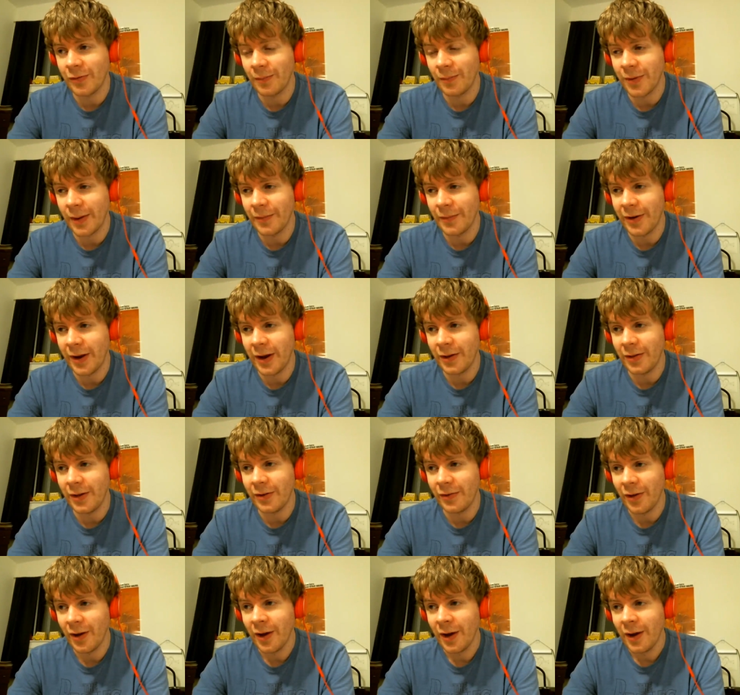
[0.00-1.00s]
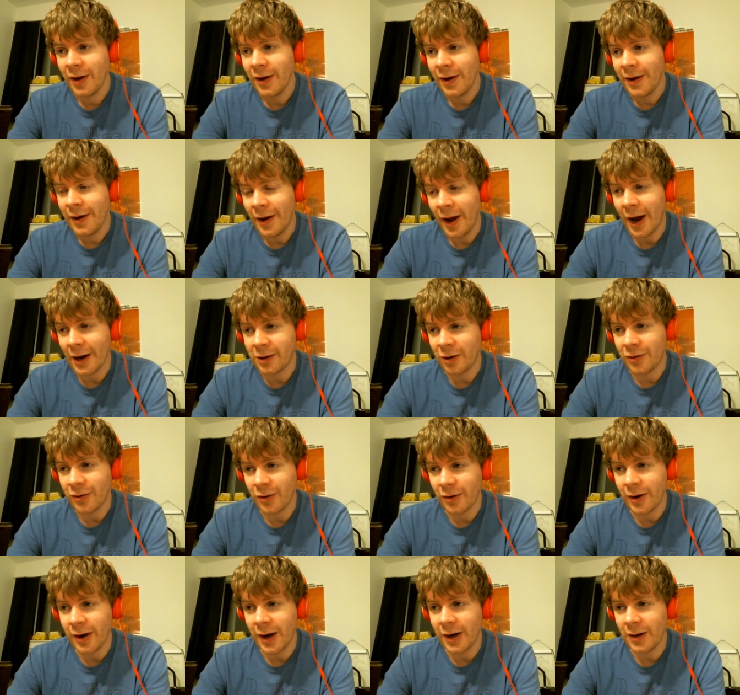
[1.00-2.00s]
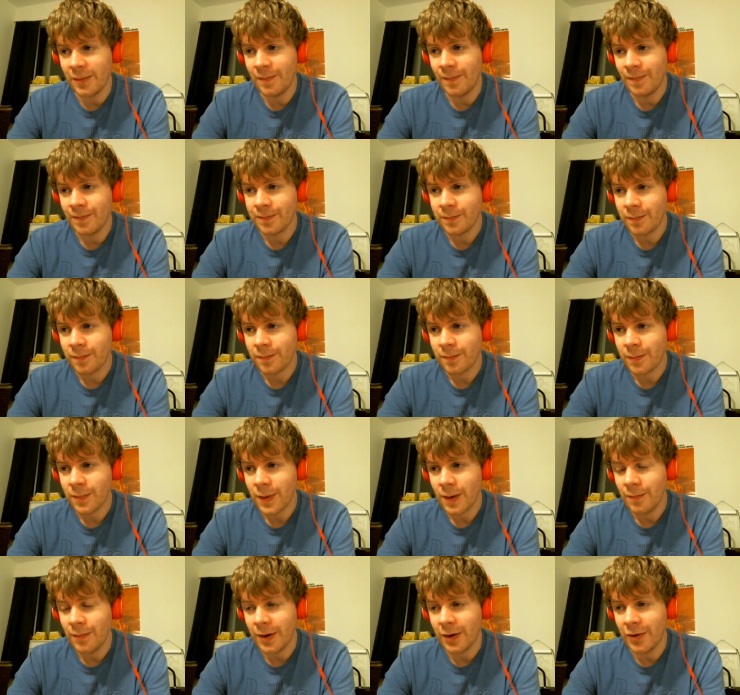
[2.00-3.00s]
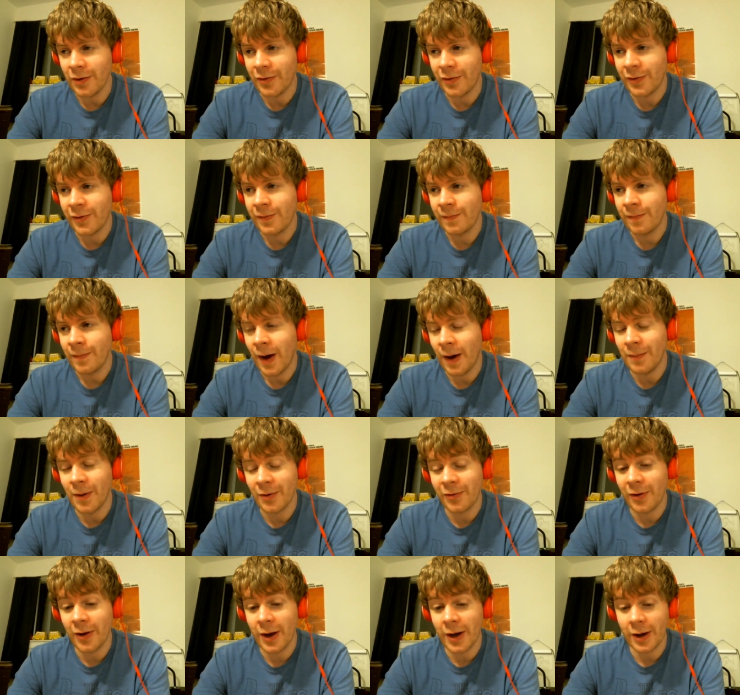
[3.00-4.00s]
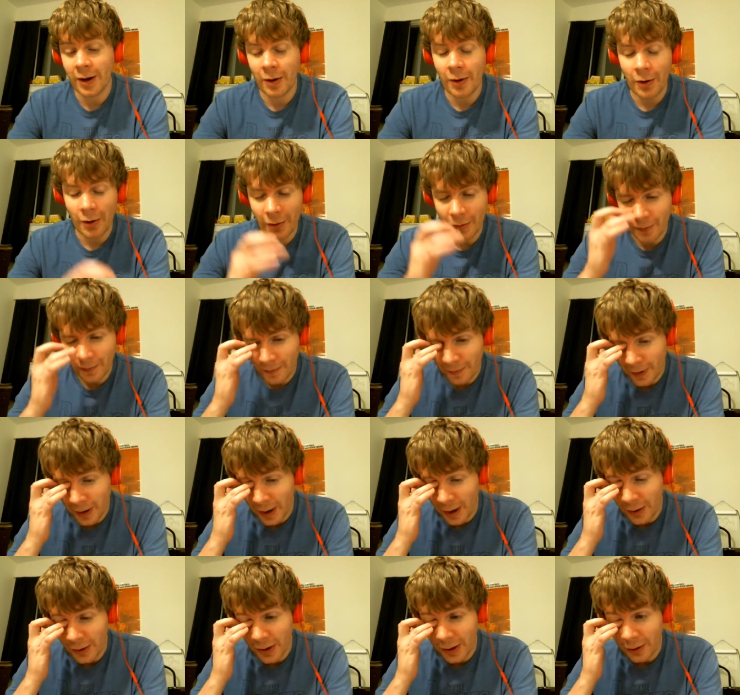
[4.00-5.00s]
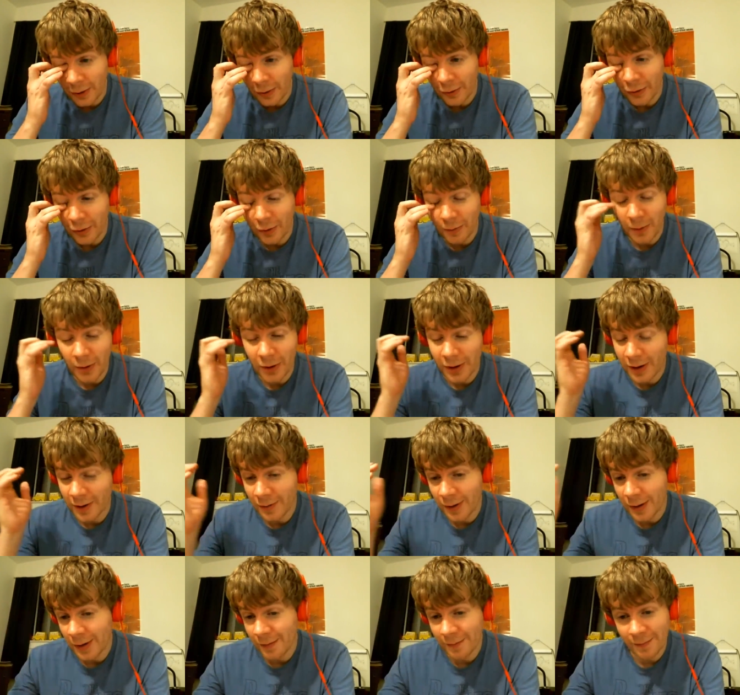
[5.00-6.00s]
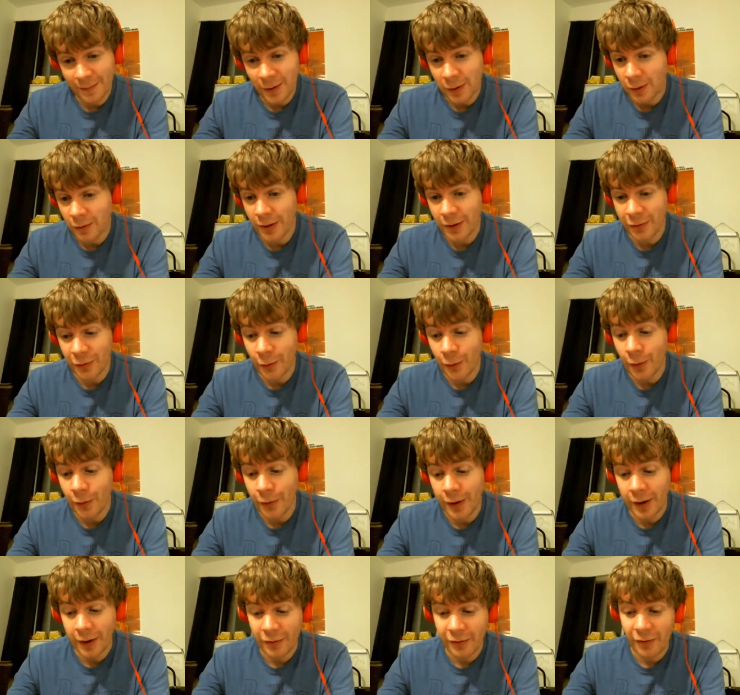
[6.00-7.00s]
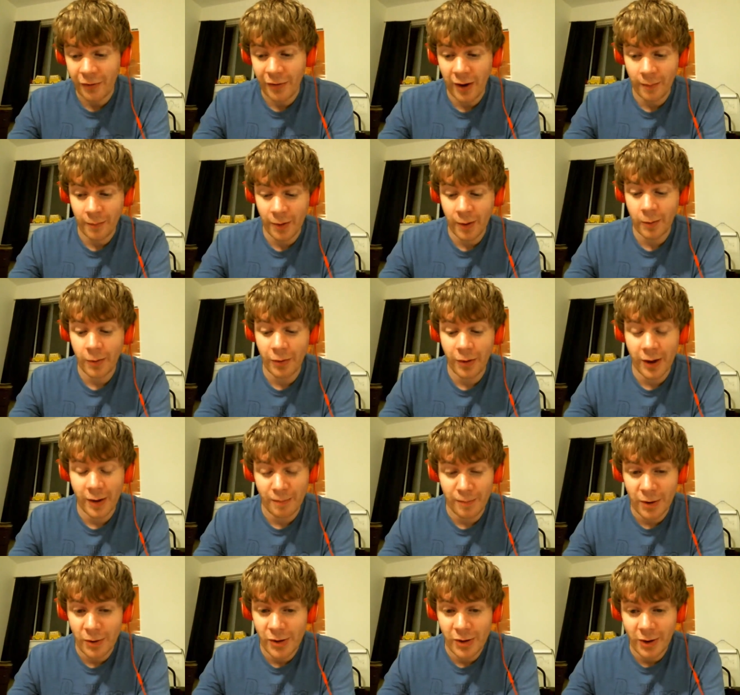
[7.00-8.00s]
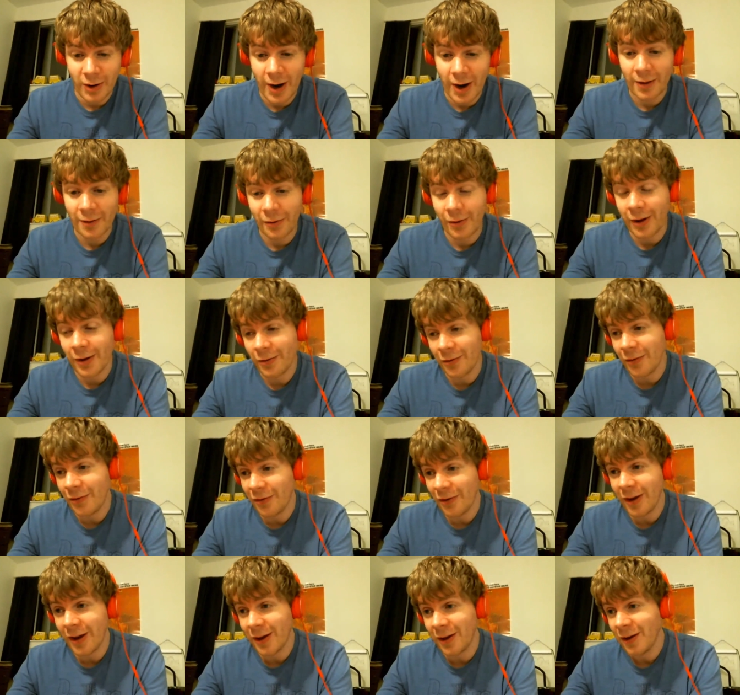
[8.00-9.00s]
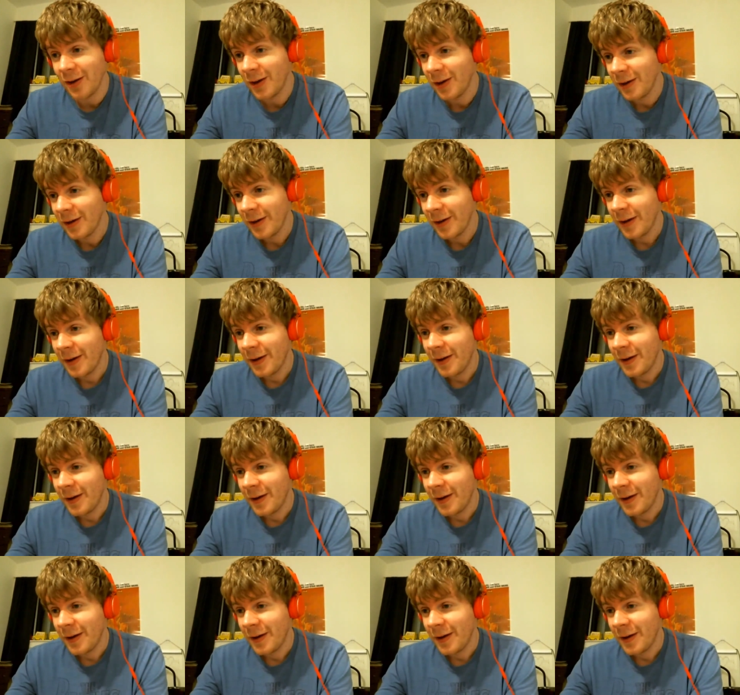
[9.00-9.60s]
we do sort of sometimes take these actors for granted, because I'm not saying, oh, yeah, they earn their money. Well, that's the whole thing. It's the same thing with like millionaire athletes. It's like,